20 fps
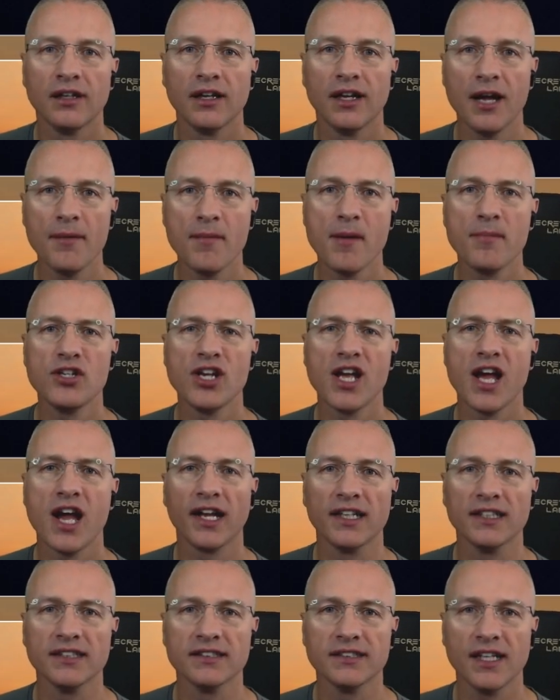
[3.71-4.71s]
I'm MG
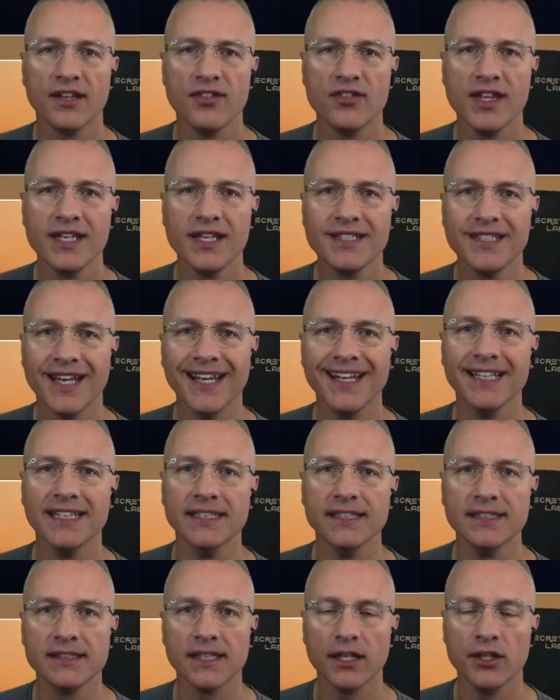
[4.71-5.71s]
Haggis, and this
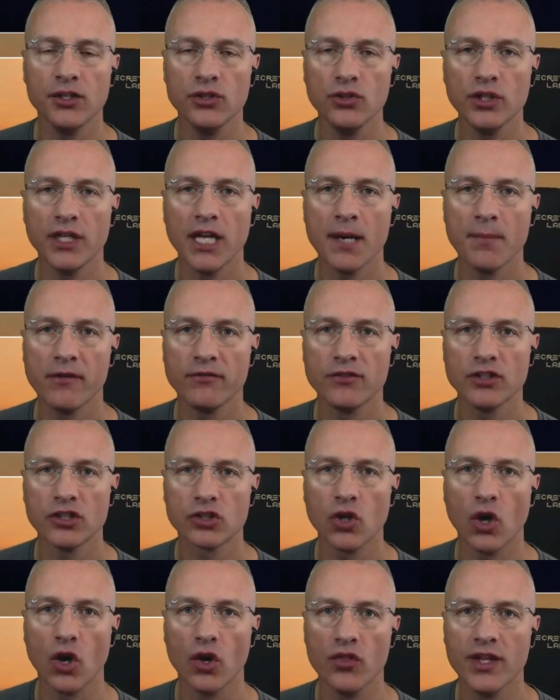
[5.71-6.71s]
is a new game I've
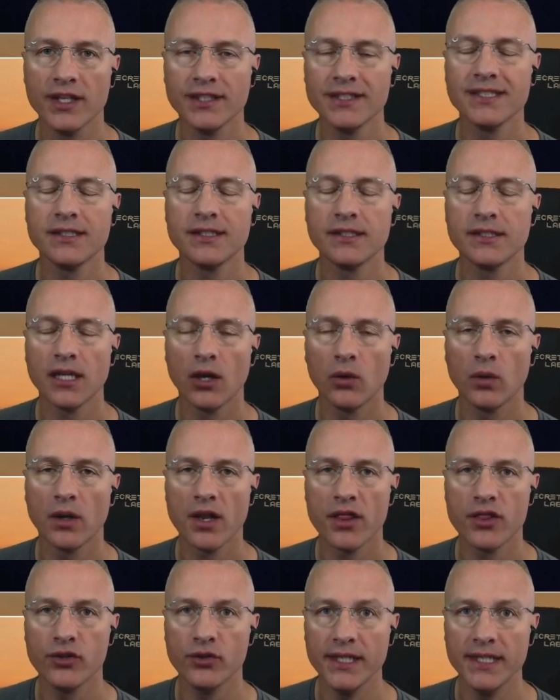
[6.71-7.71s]
just got. This is Tower
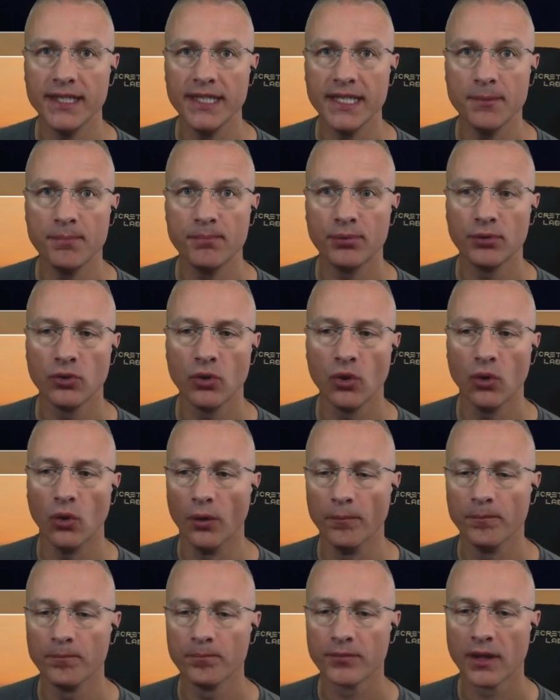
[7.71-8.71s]
3D
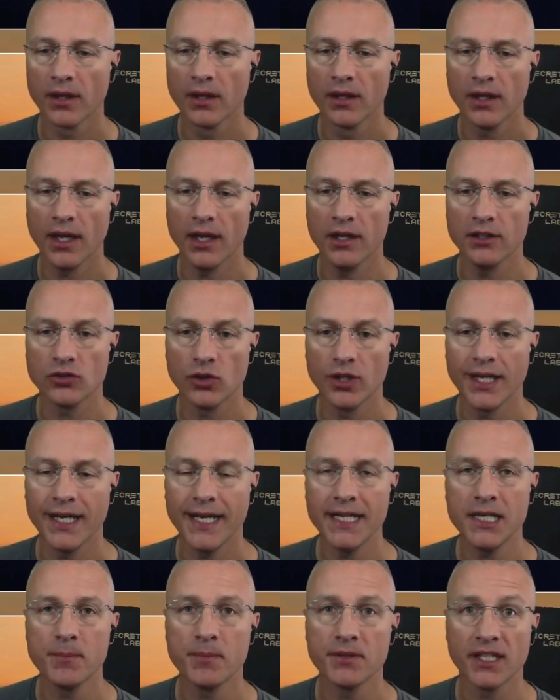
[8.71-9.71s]
Pro. It's on an
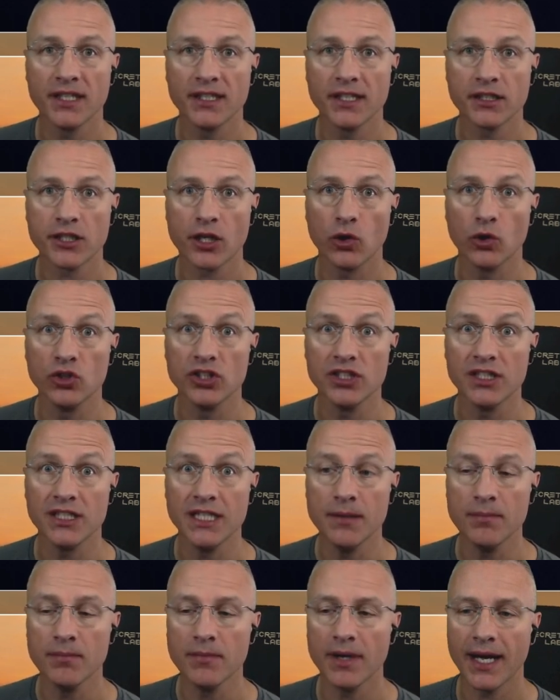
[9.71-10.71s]
80% discount on
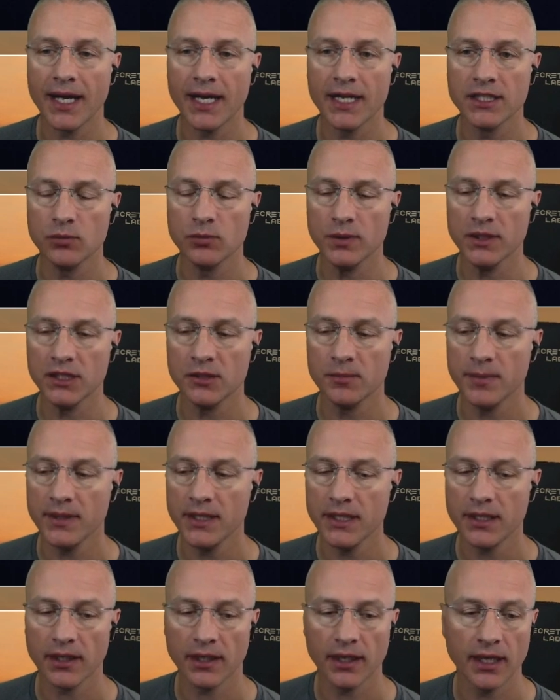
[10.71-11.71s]
Steam as we
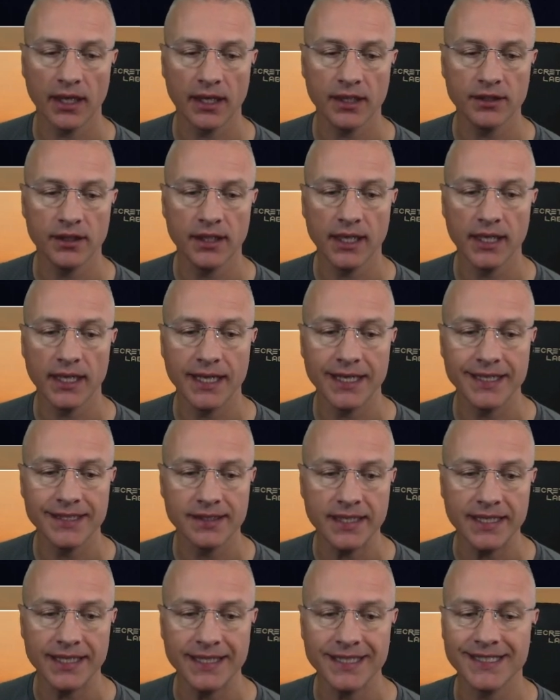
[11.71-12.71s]
speak, and today is
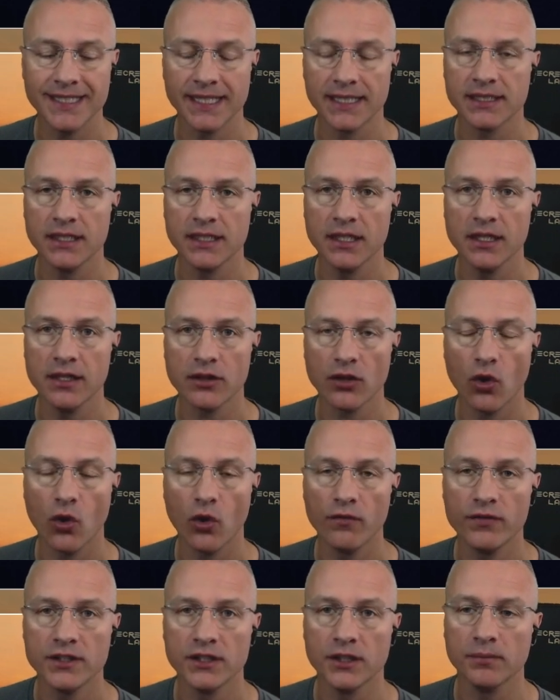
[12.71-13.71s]
the 16th
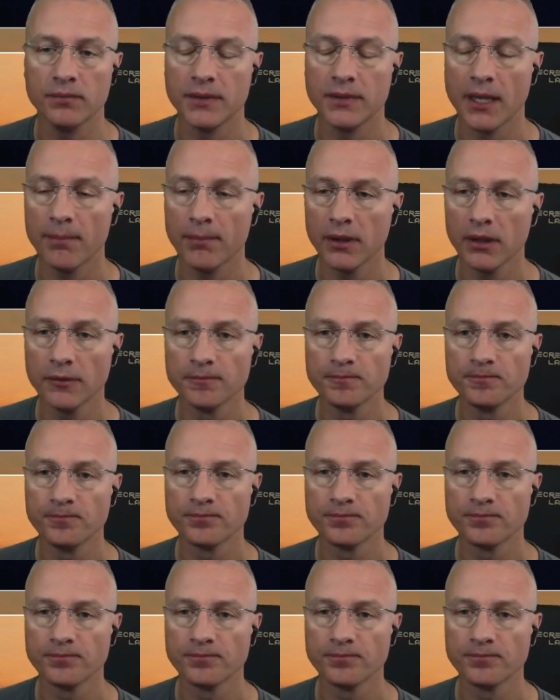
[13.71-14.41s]
of September.